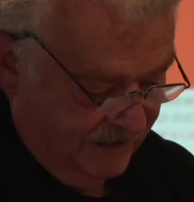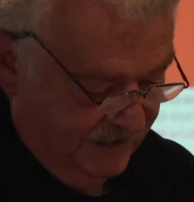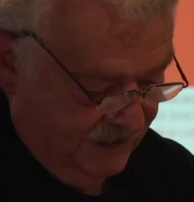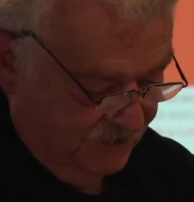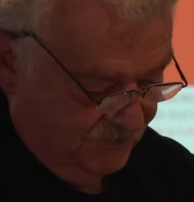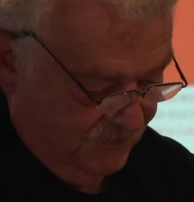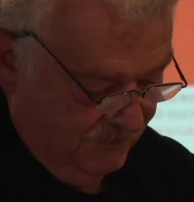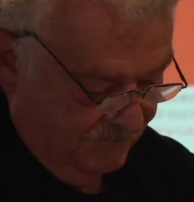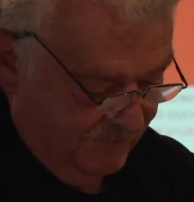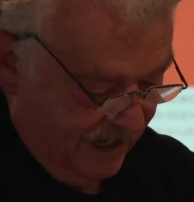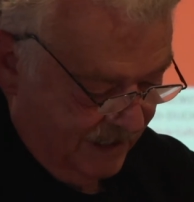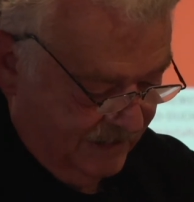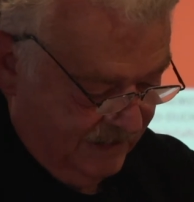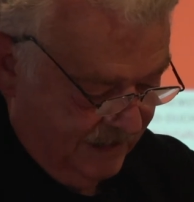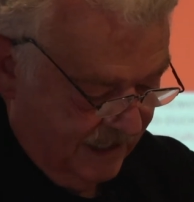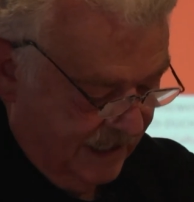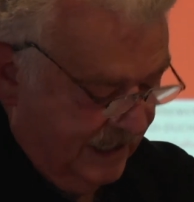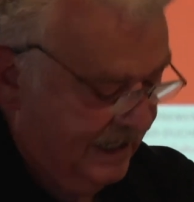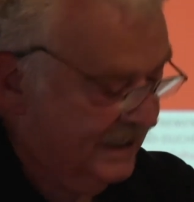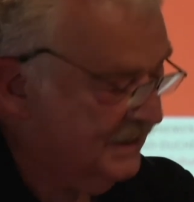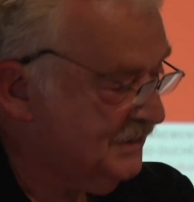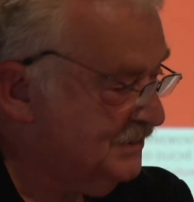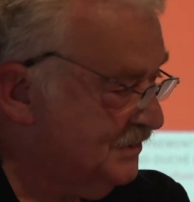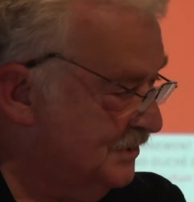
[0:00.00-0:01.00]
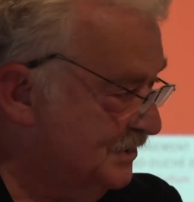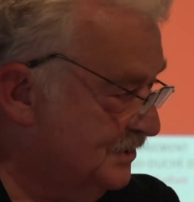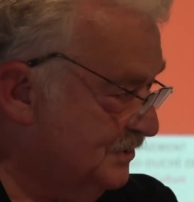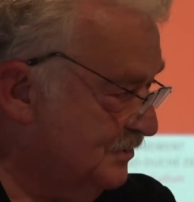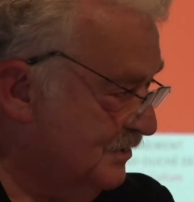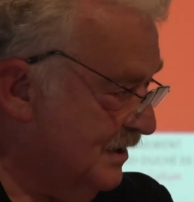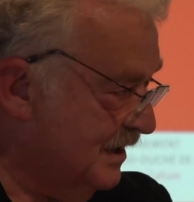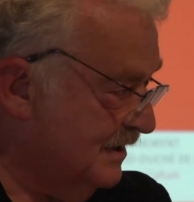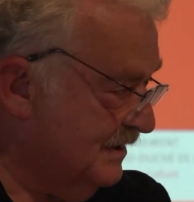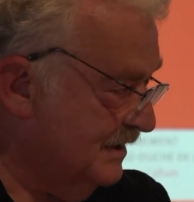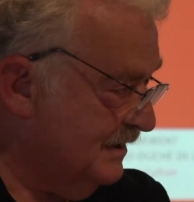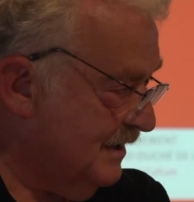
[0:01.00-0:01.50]
any dramatic answers,
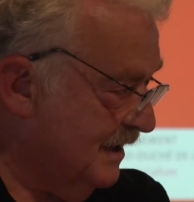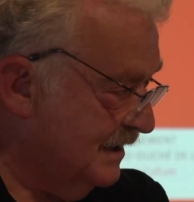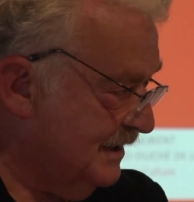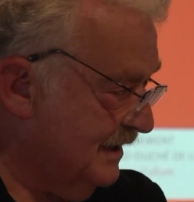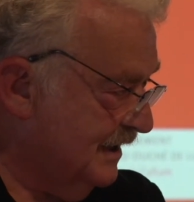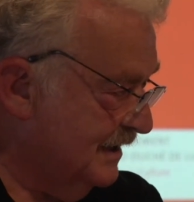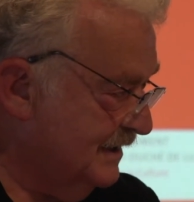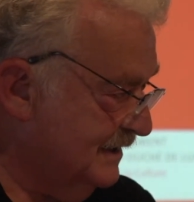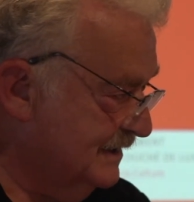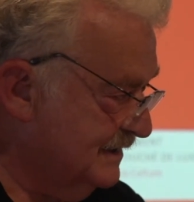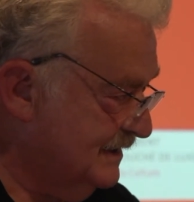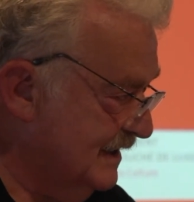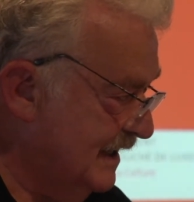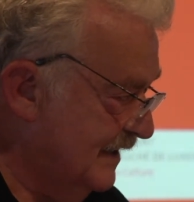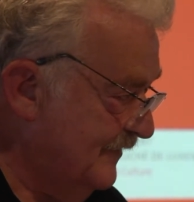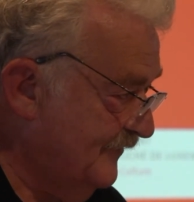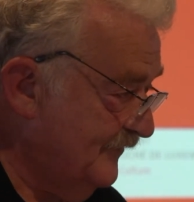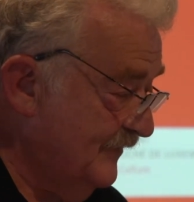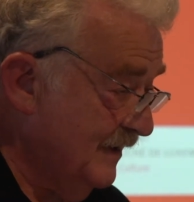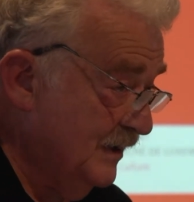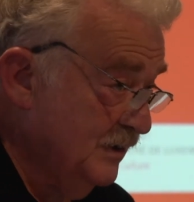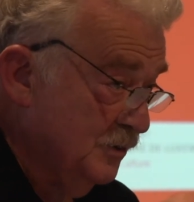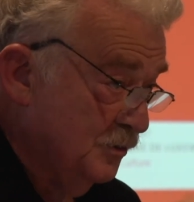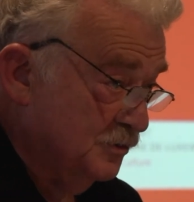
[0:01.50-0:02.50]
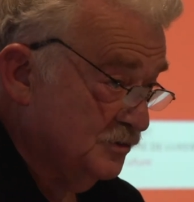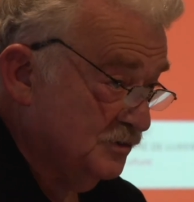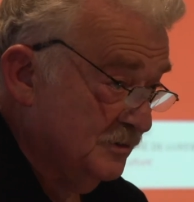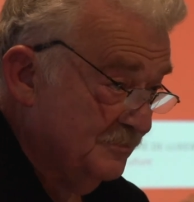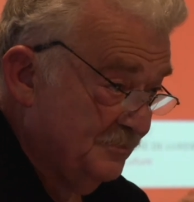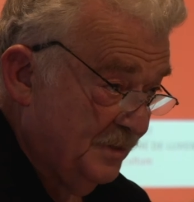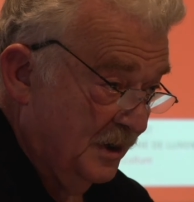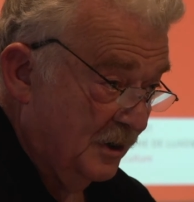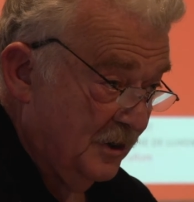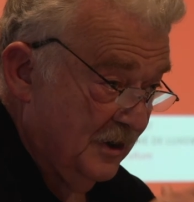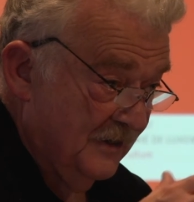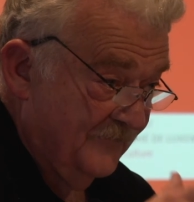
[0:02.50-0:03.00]
so I think I can safely go to
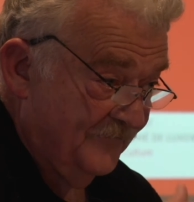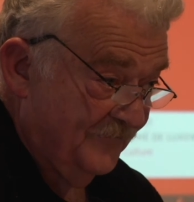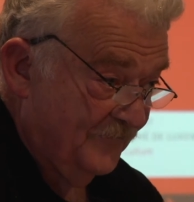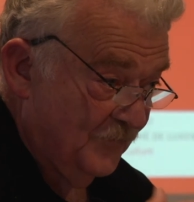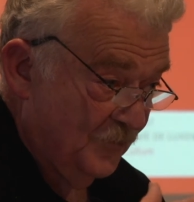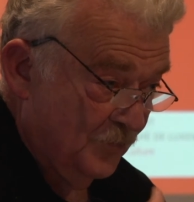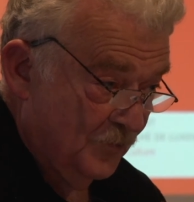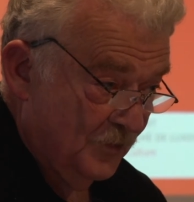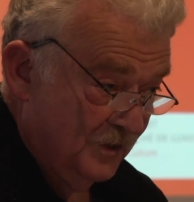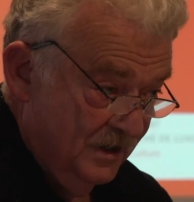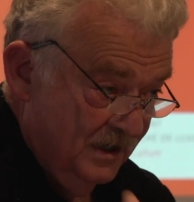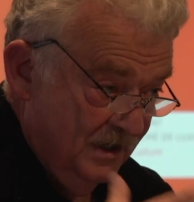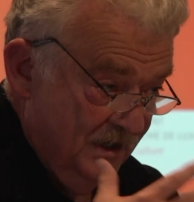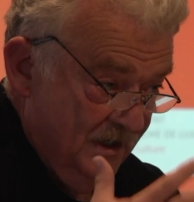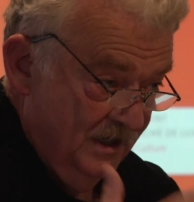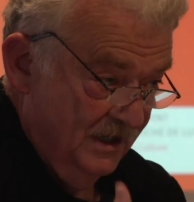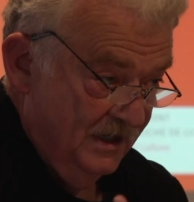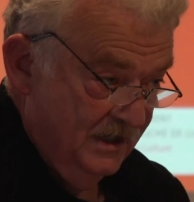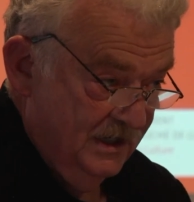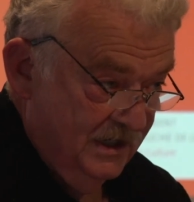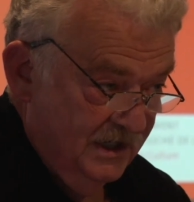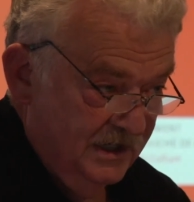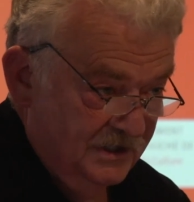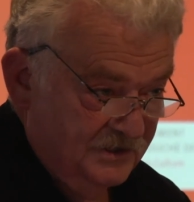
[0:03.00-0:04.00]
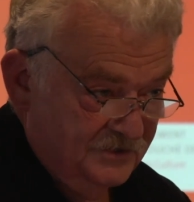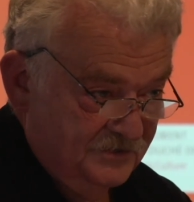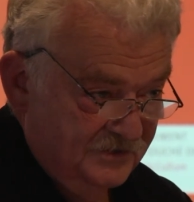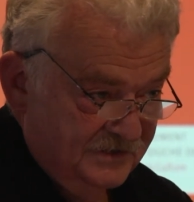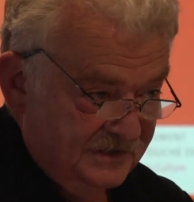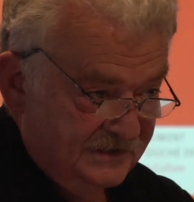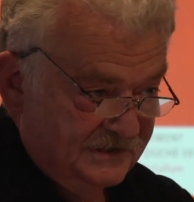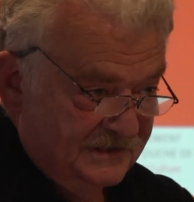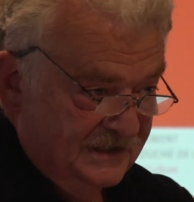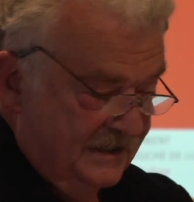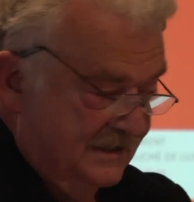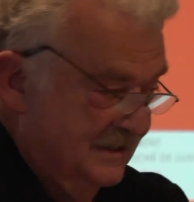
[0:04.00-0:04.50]
part 4 and to
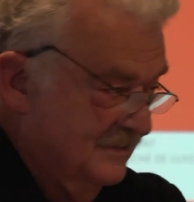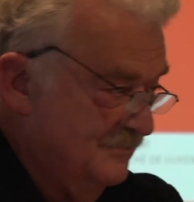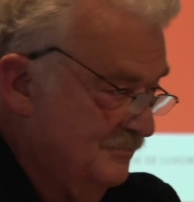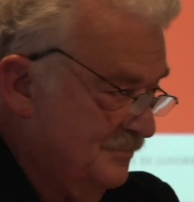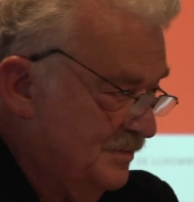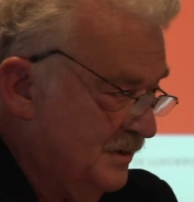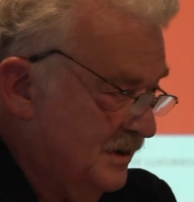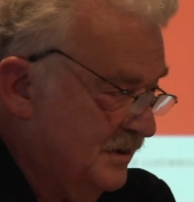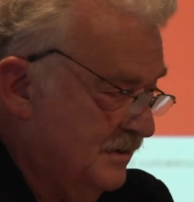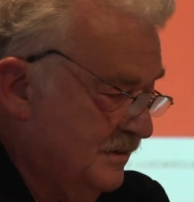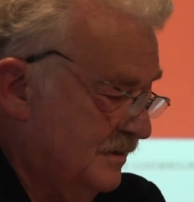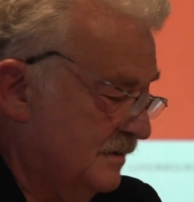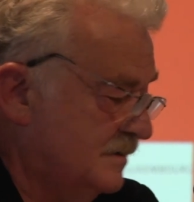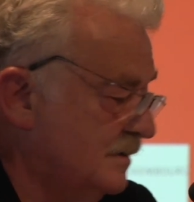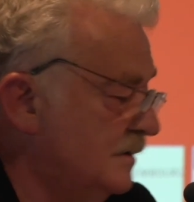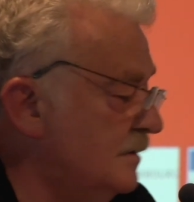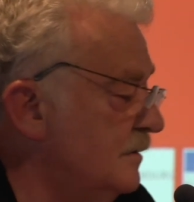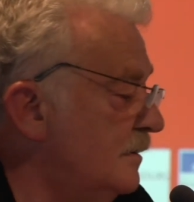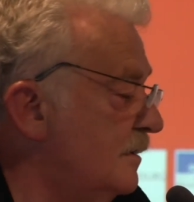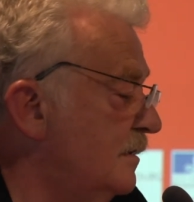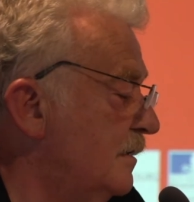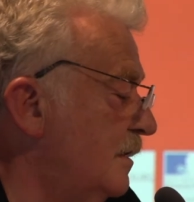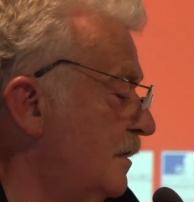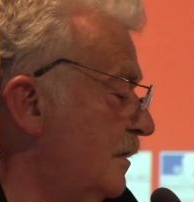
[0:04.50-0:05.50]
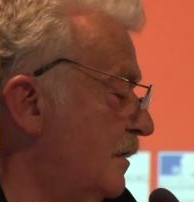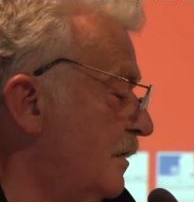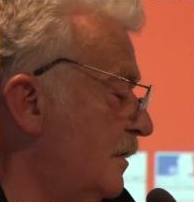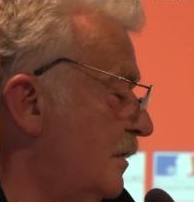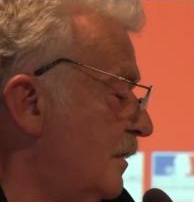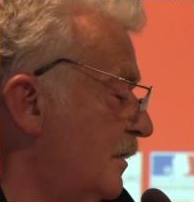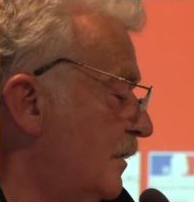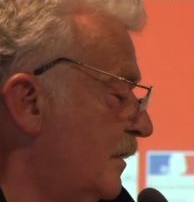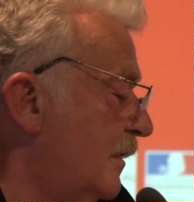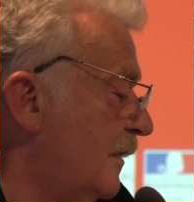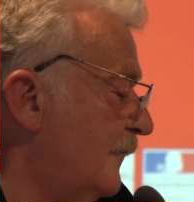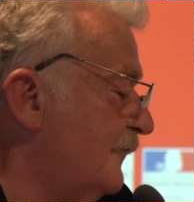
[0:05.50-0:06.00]
the second part
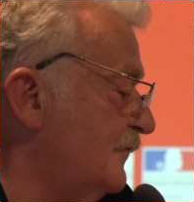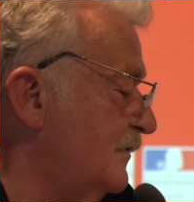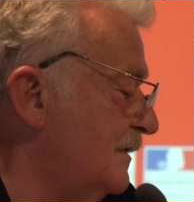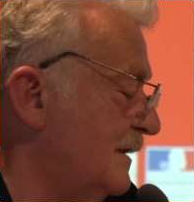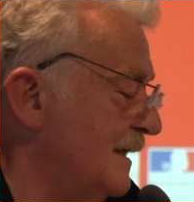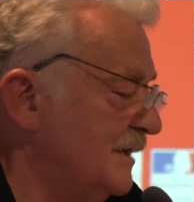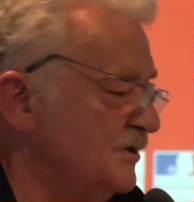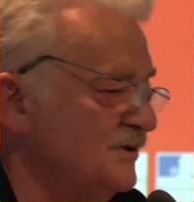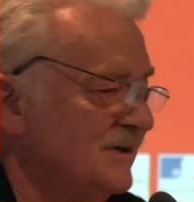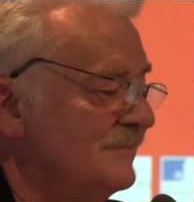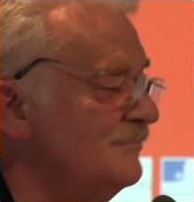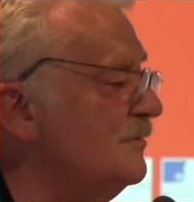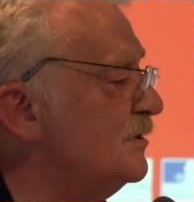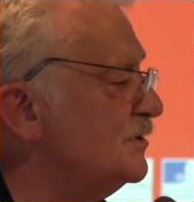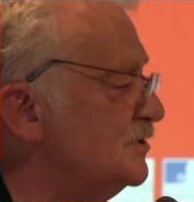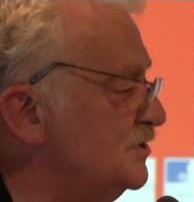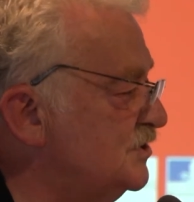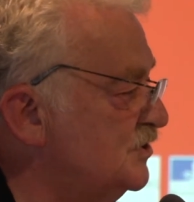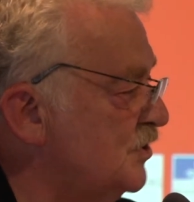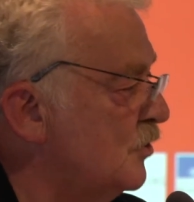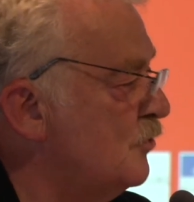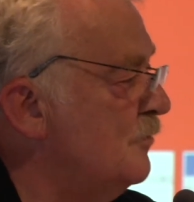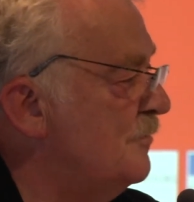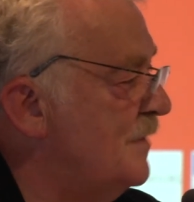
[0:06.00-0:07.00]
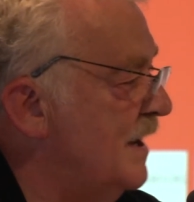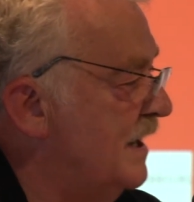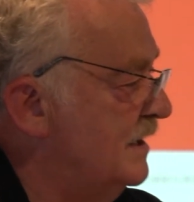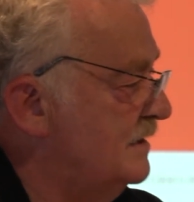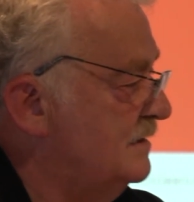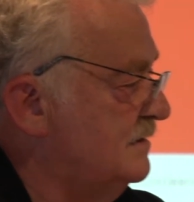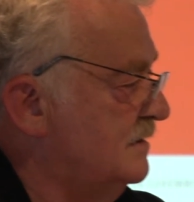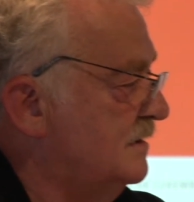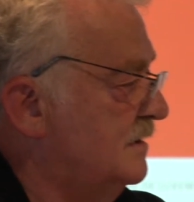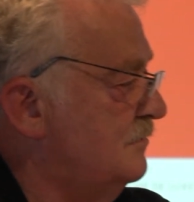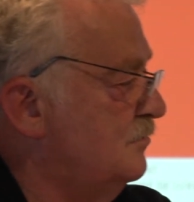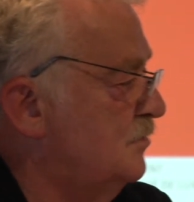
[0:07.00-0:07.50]
of the lecture. Not so
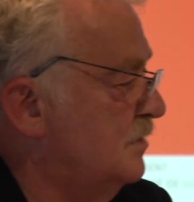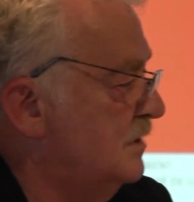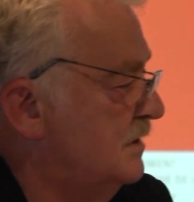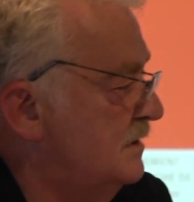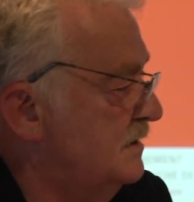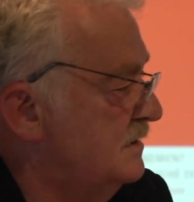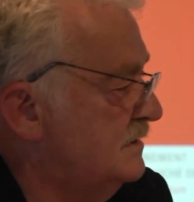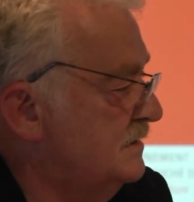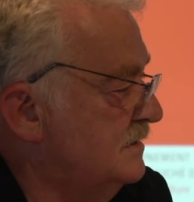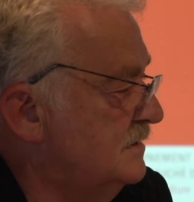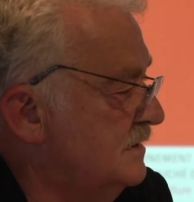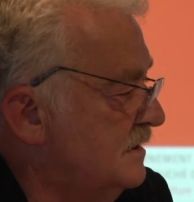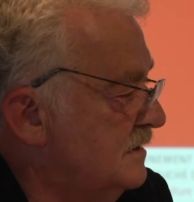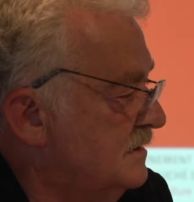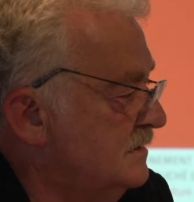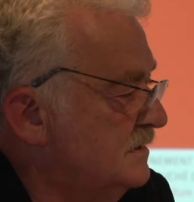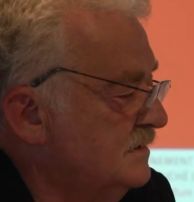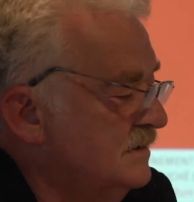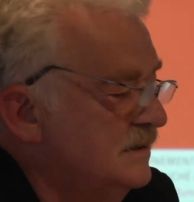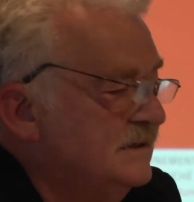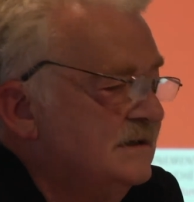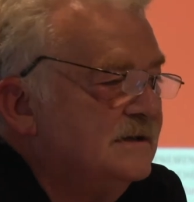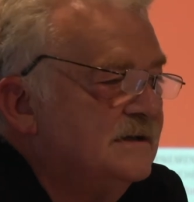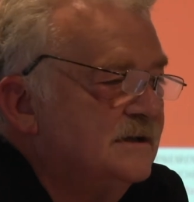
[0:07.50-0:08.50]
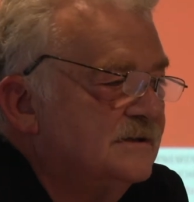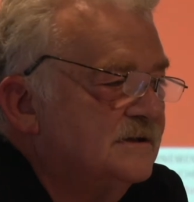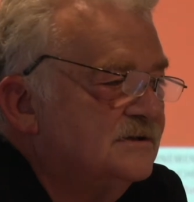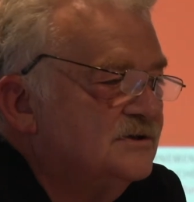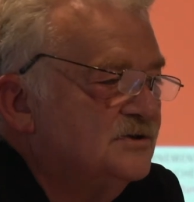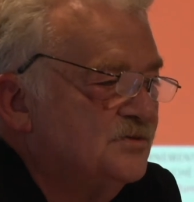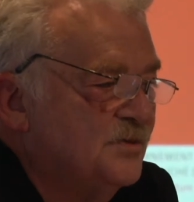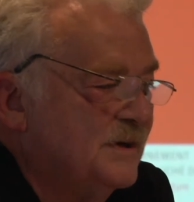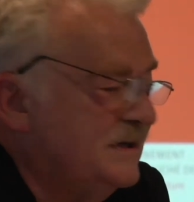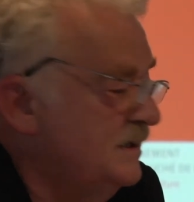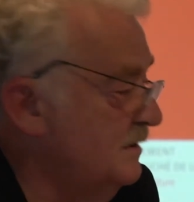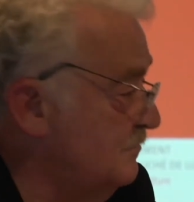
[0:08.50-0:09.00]
bad time-wise. I think
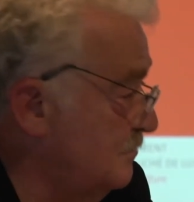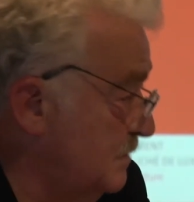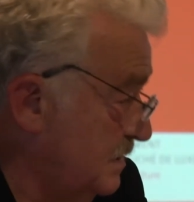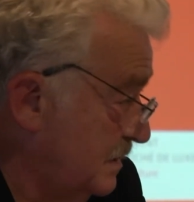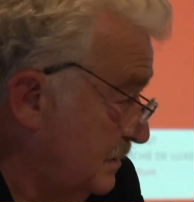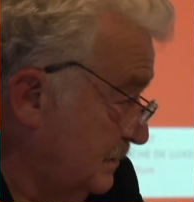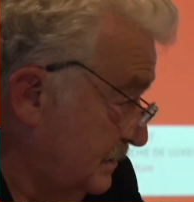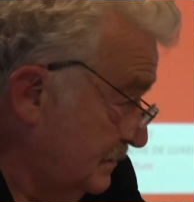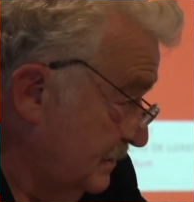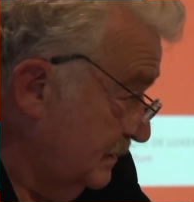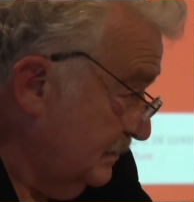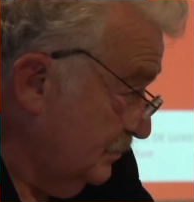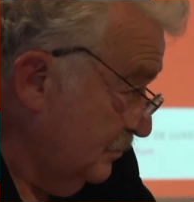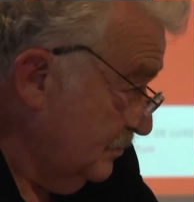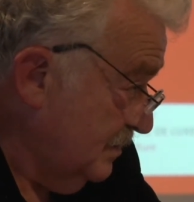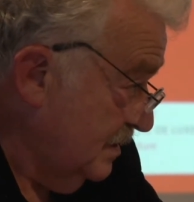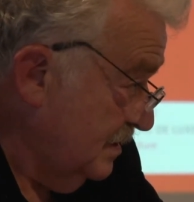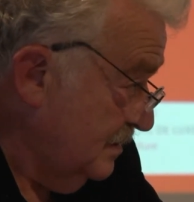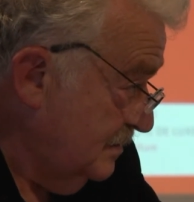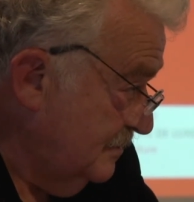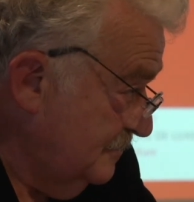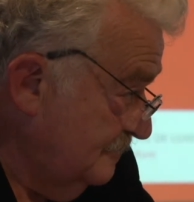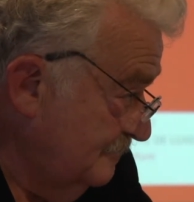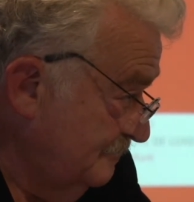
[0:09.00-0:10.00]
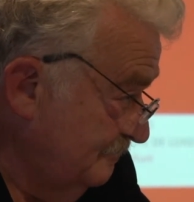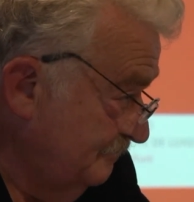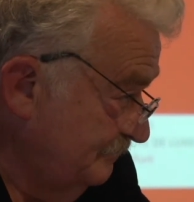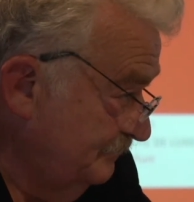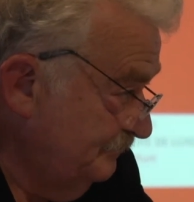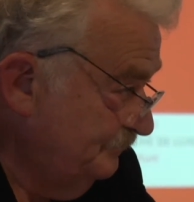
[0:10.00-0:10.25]
another 20 minutes, that's okay, no?